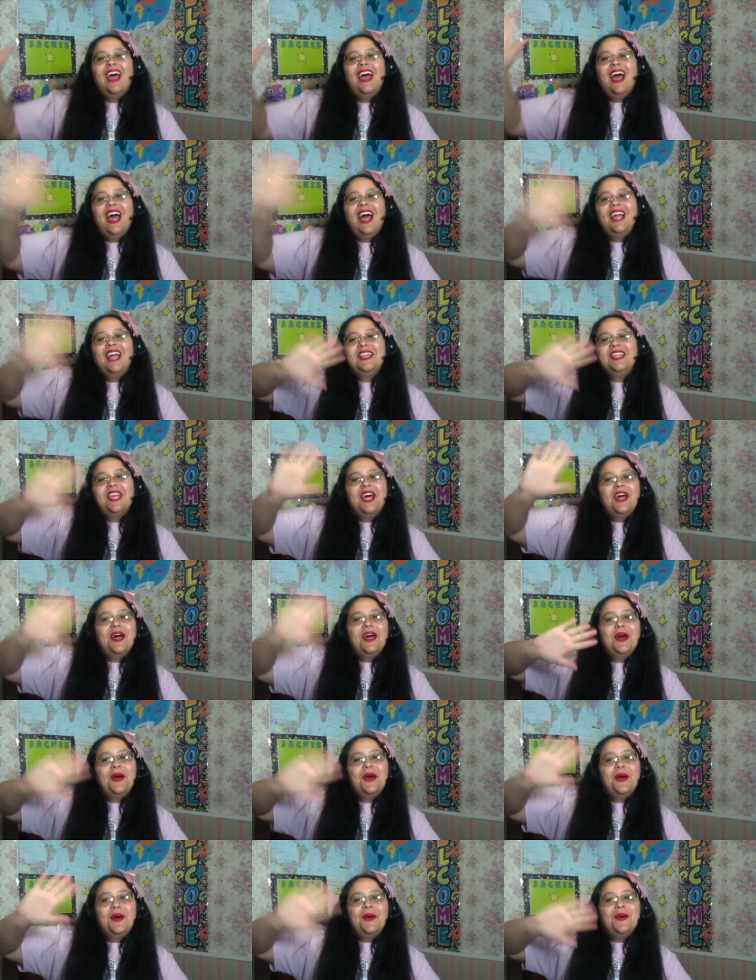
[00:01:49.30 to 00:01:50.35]

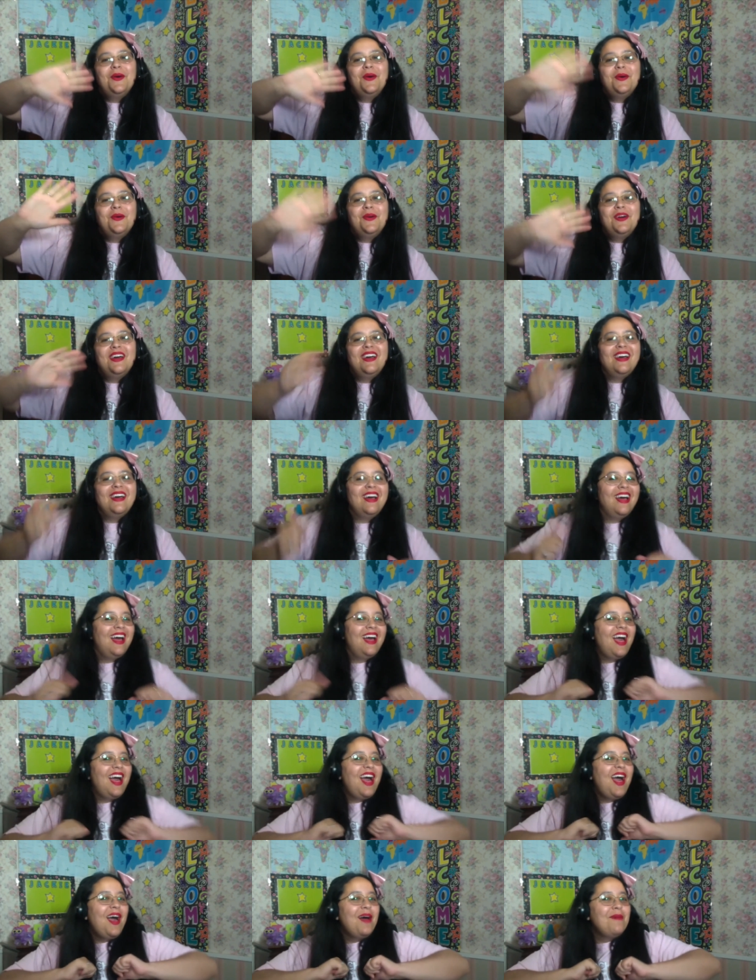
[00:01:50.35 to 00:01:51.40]
Hello,
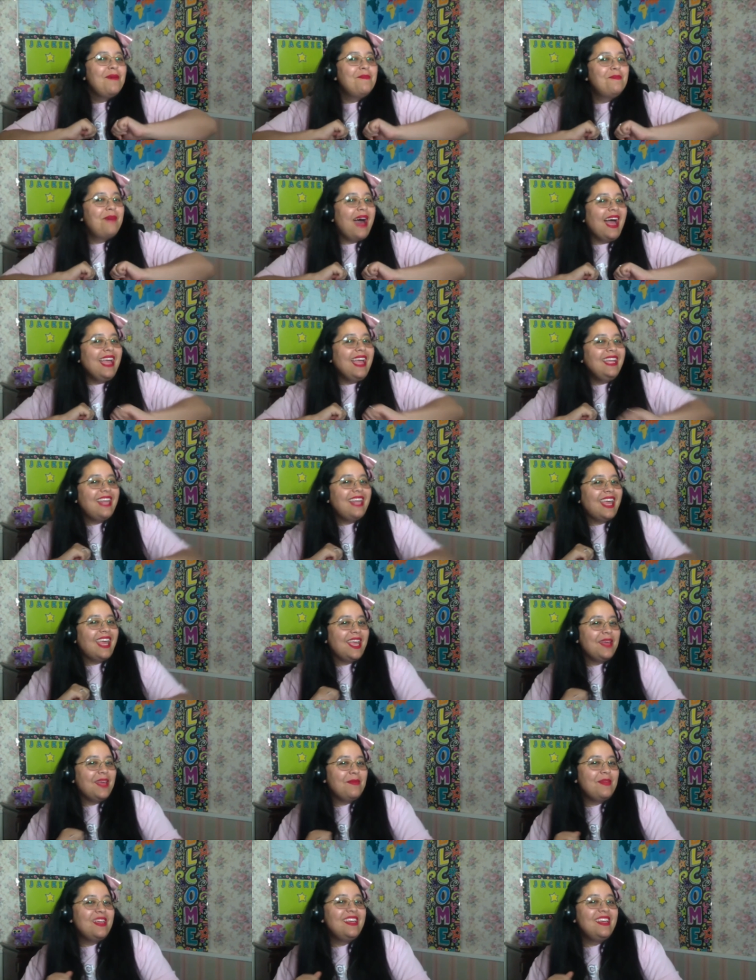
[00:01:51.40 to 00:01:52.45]
my
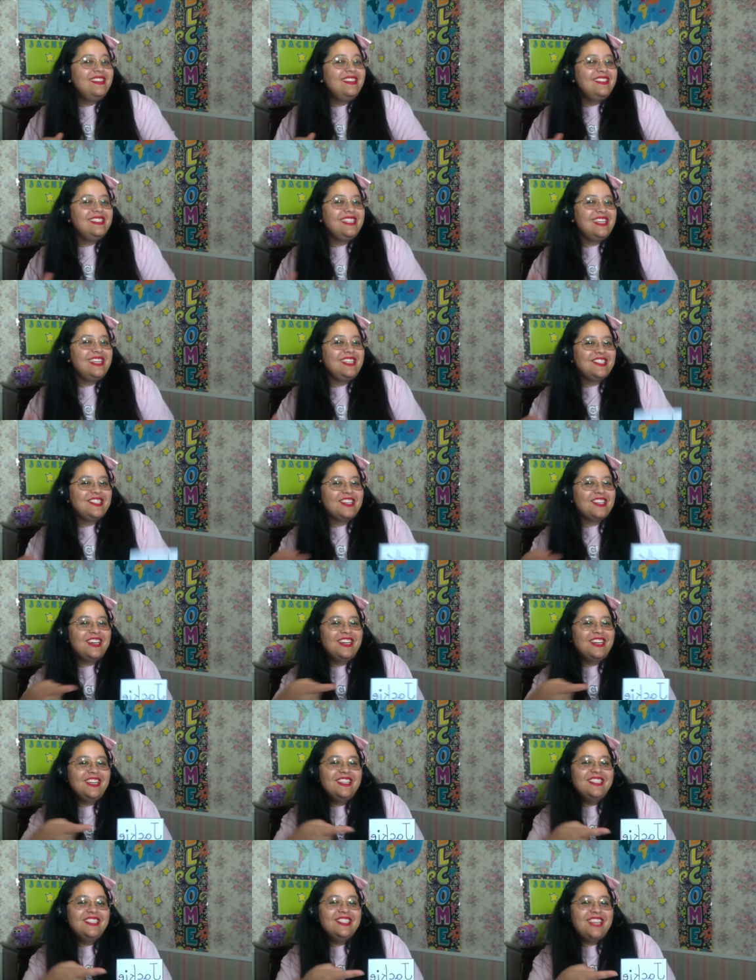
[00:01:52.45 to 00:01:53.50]
name is
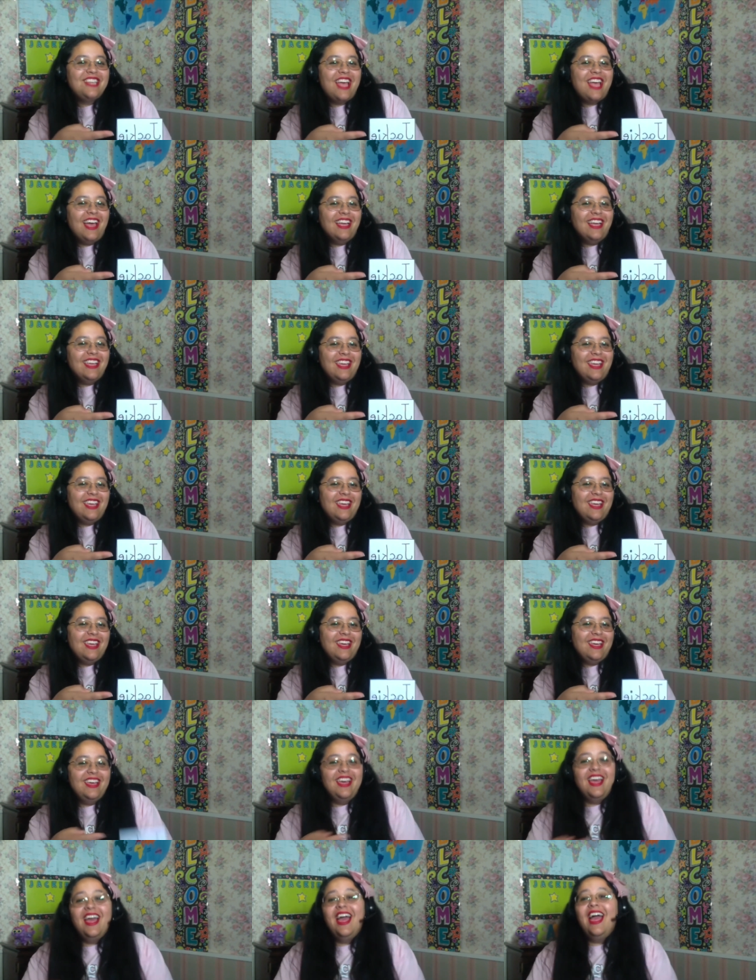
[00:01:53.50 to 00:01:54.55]
Teacher Jackie,
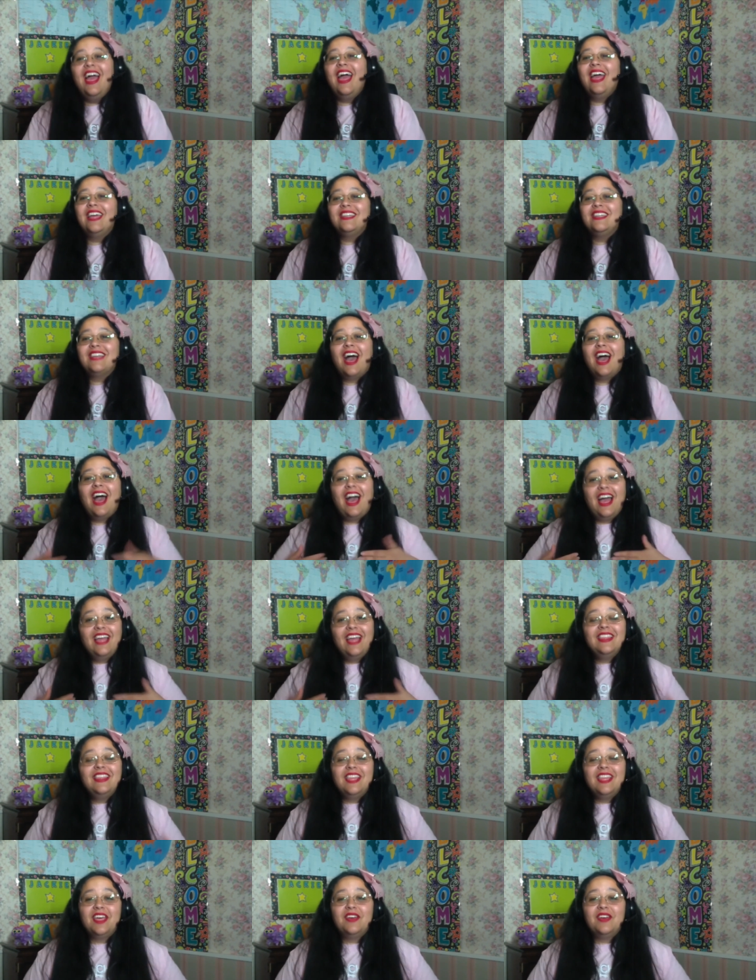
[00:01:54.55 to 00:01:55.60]
and I
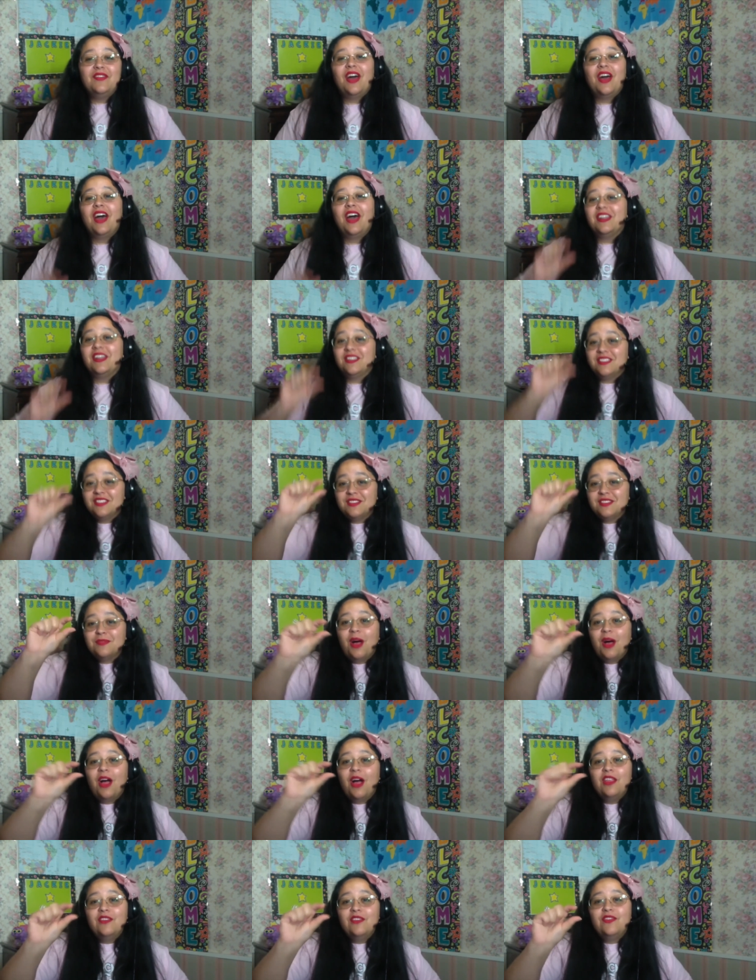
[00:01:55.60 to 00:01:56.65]
live on a
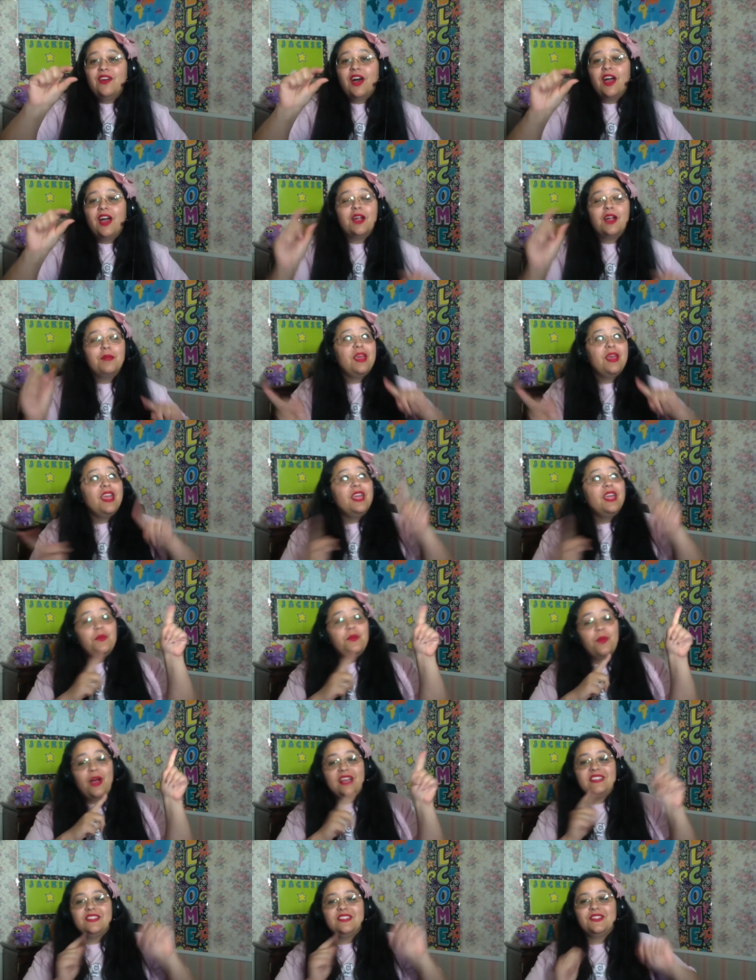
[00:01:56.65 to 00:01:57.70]
small farm in
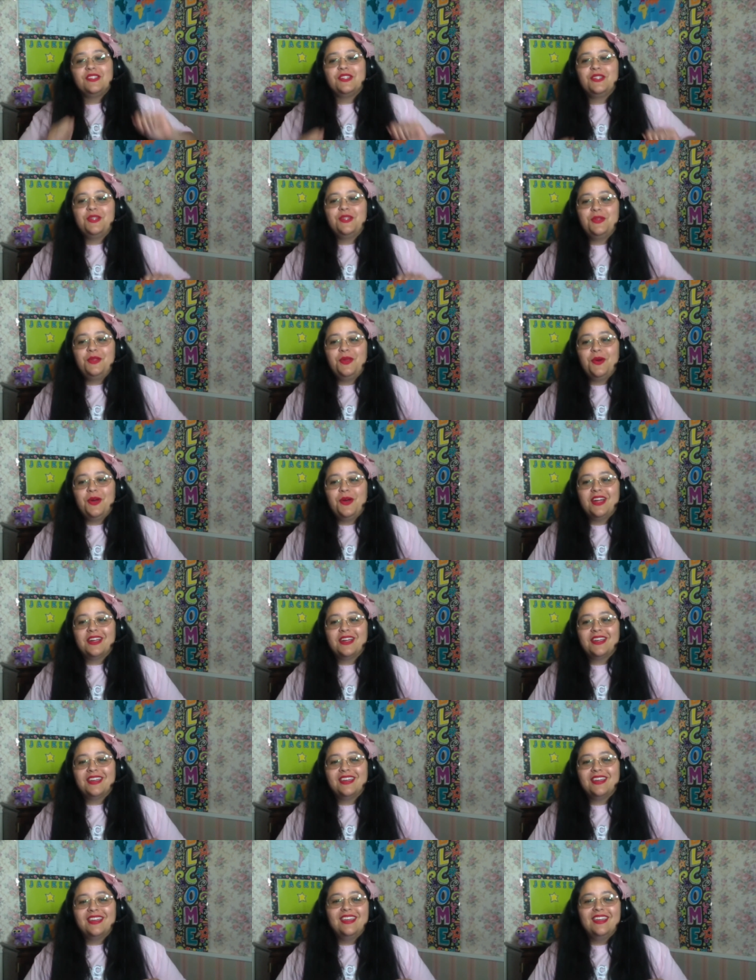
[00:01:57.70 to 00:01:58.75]
Western New York.
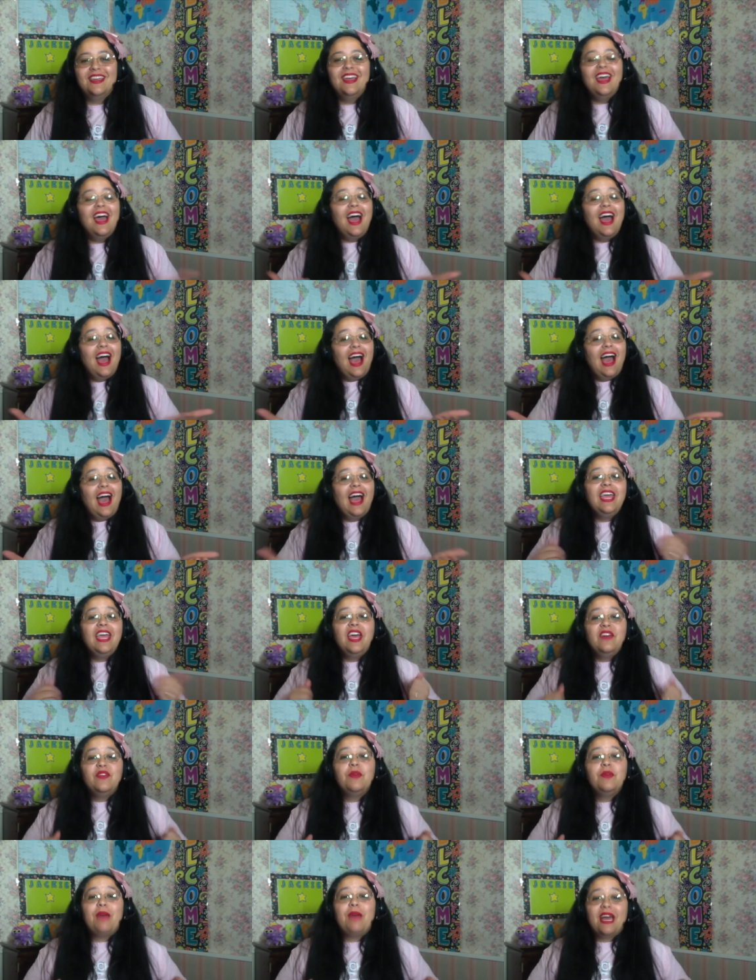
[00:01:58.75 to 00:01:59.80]
I have
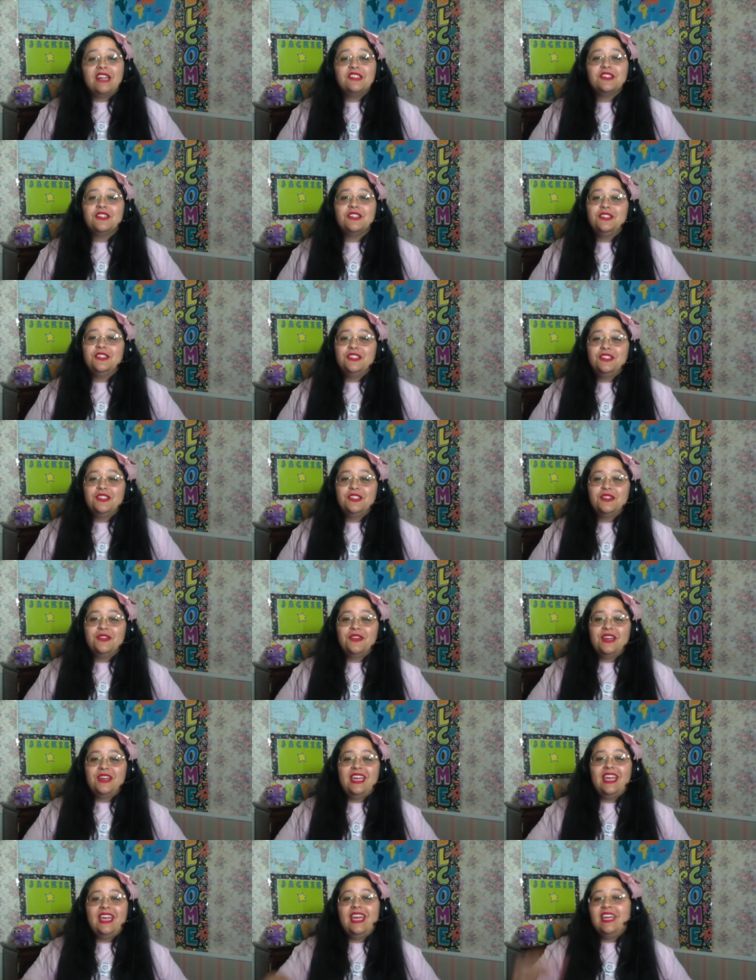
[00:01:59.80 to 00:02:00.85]
a bachelor's
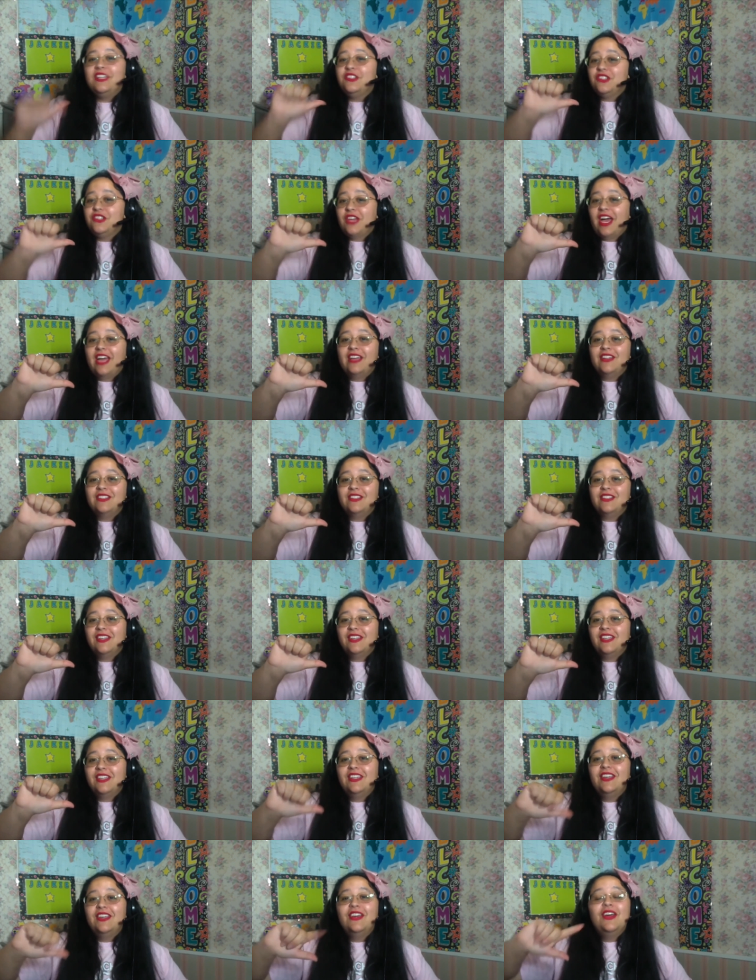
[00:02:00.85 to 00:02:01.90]
degree in
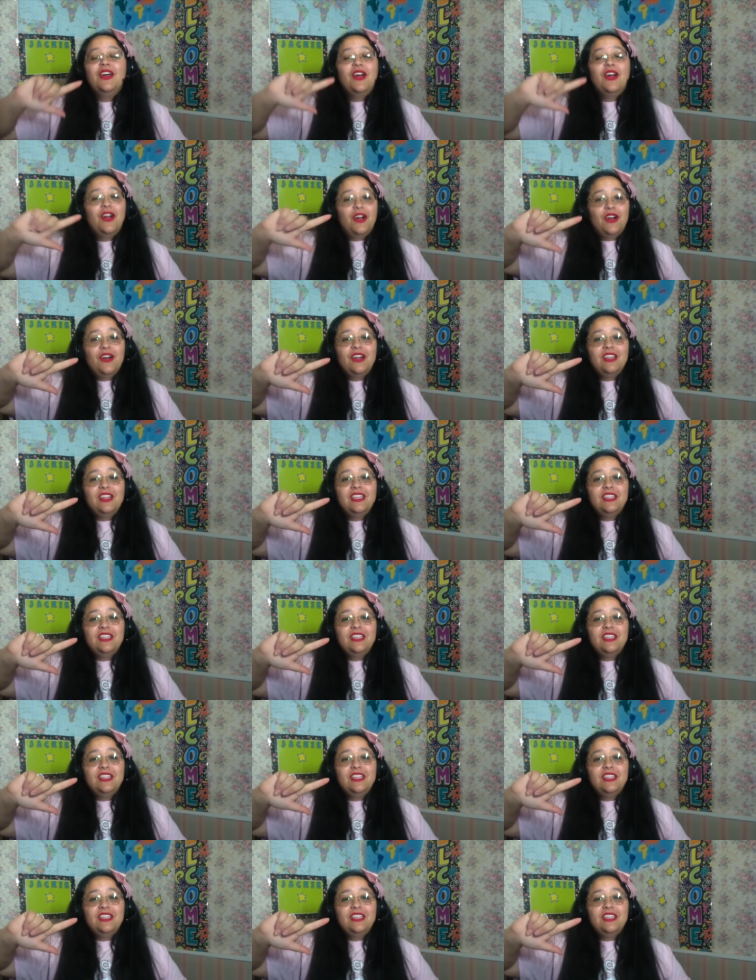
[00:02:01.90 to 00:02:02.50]
childhood, early